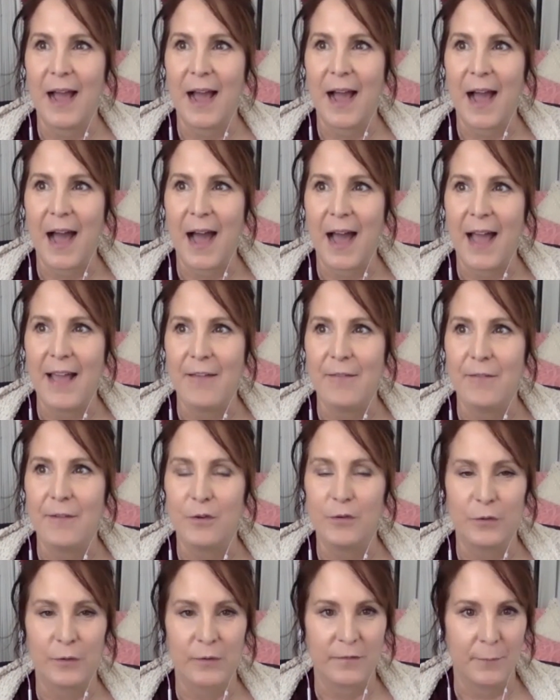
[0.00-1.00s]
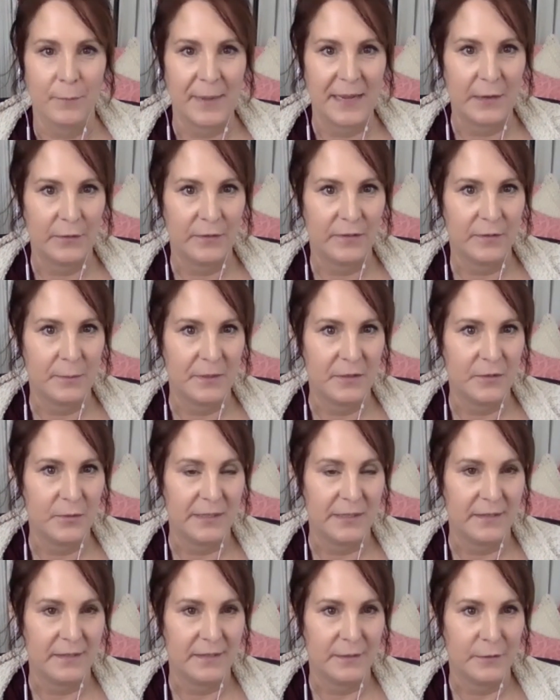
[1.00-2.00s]
I have sort of bounced
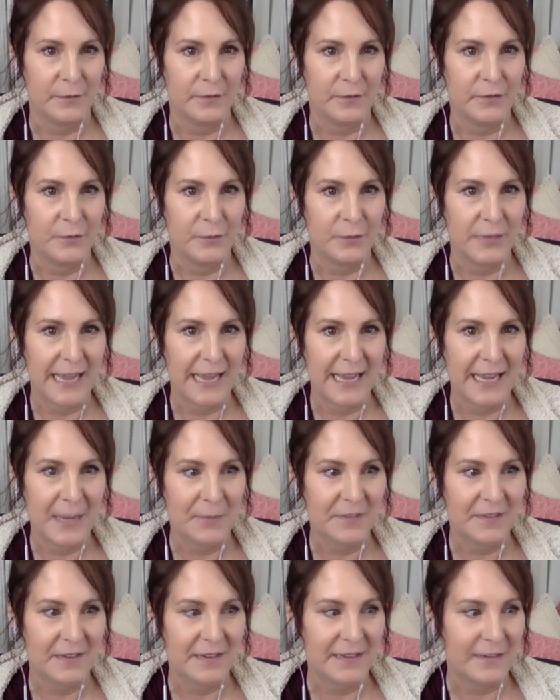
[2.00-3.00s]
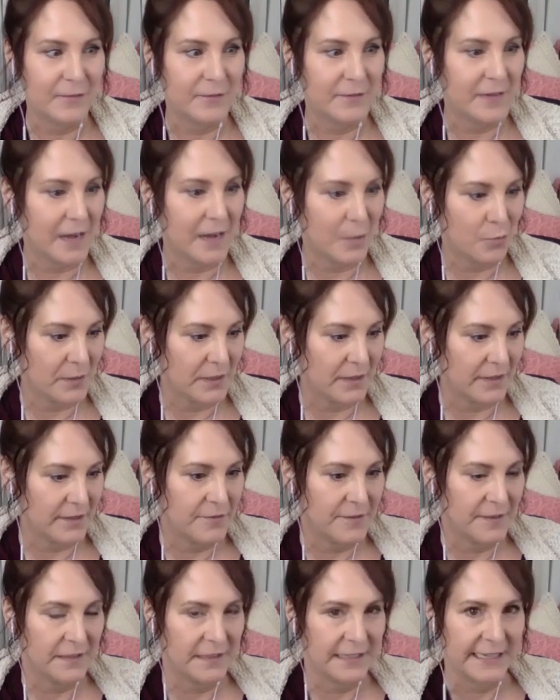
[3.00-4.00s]
between those two camps, kind of not really
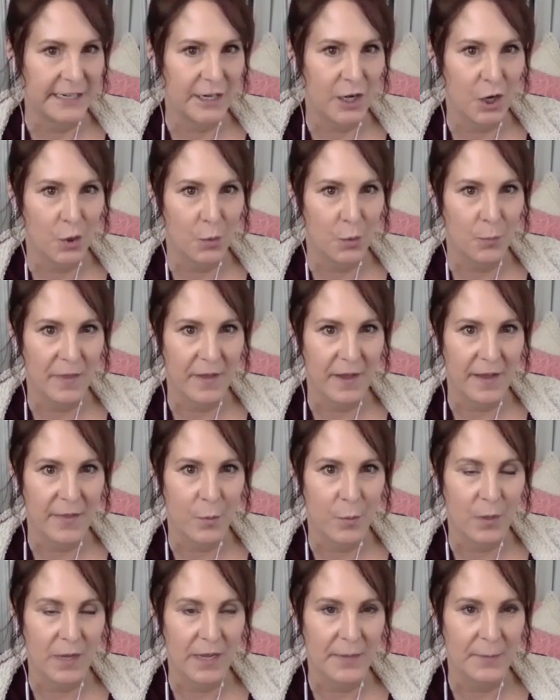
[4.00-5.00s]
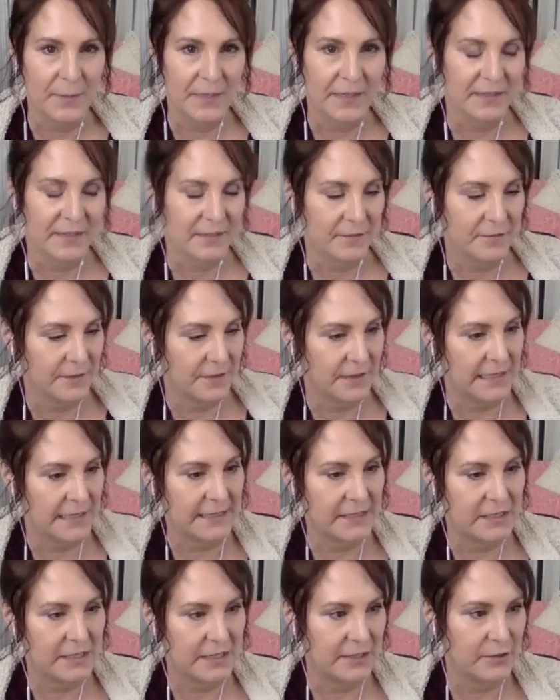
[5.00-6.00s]
feeling at home with either one, because I feel like
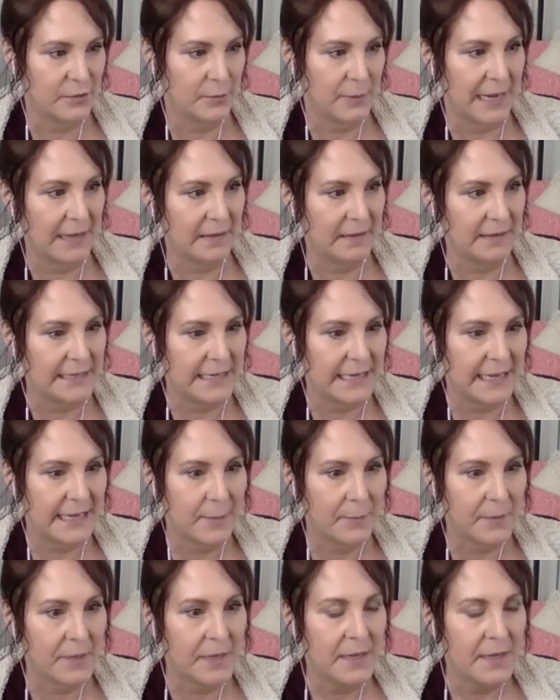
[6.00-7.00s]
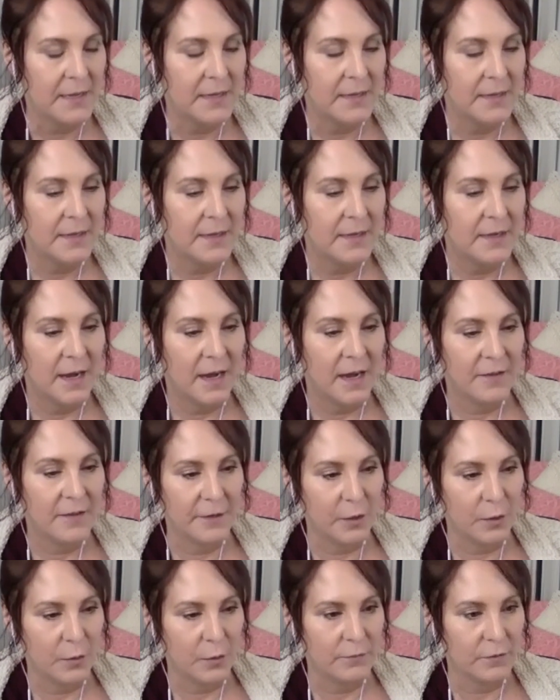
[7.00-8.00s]
the non-duality camp
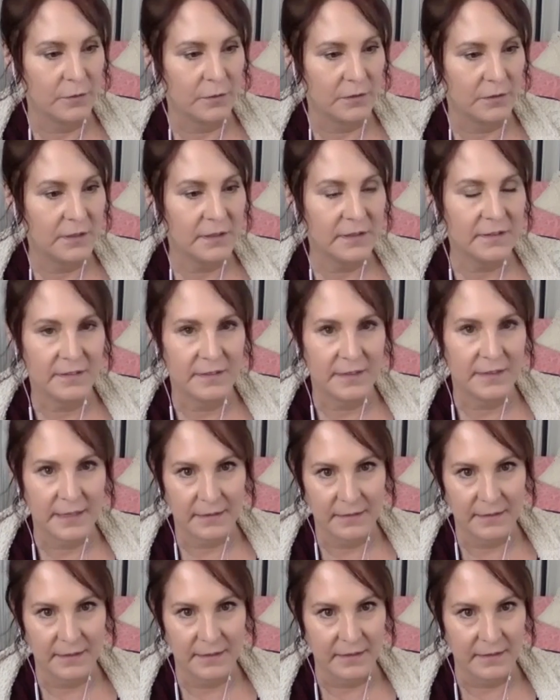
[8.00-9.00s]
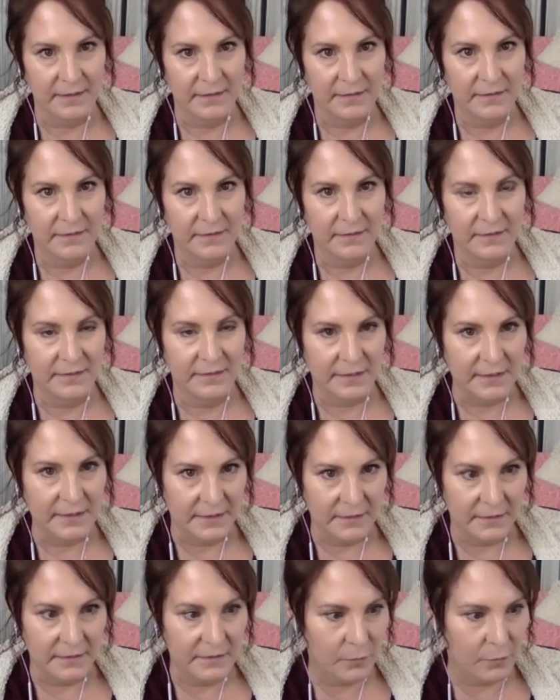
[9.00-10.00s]
often overlooks that these
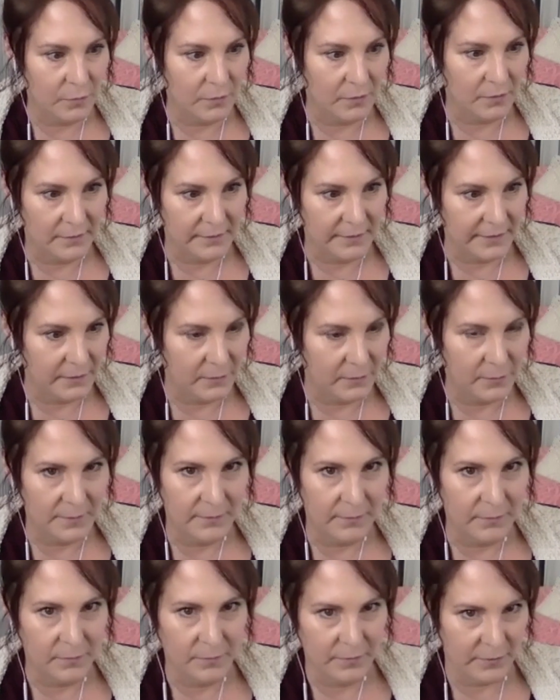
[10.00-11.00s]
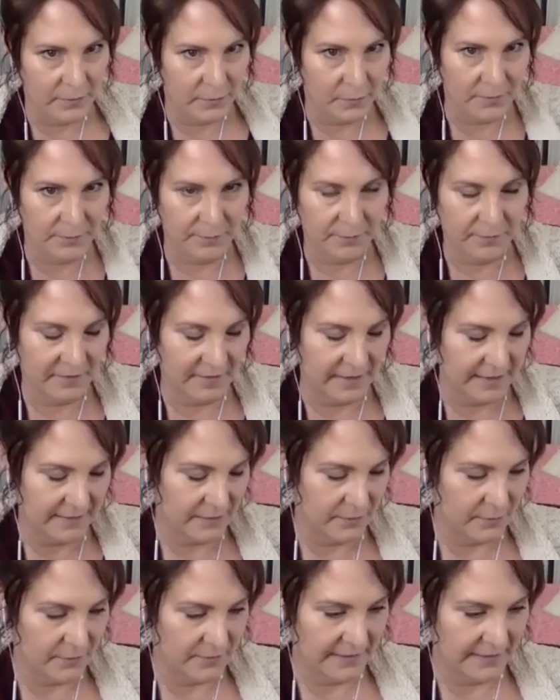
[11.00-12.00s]
CDs, or, what you were saying
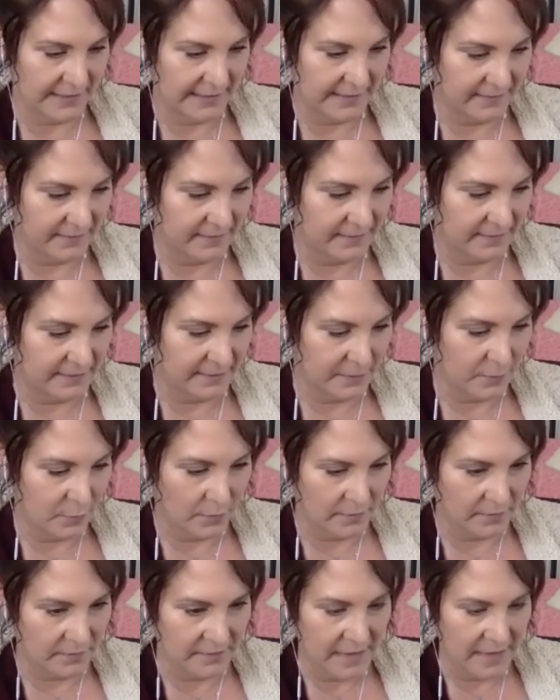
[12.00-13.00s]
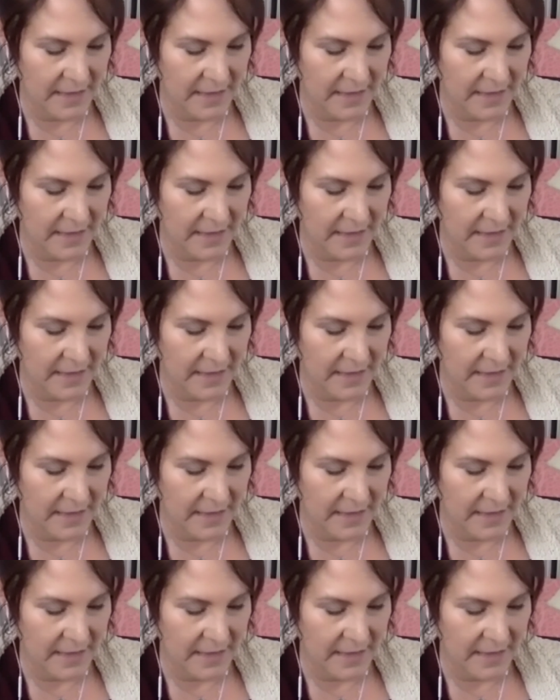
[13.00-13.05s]
that you had taken the CD course,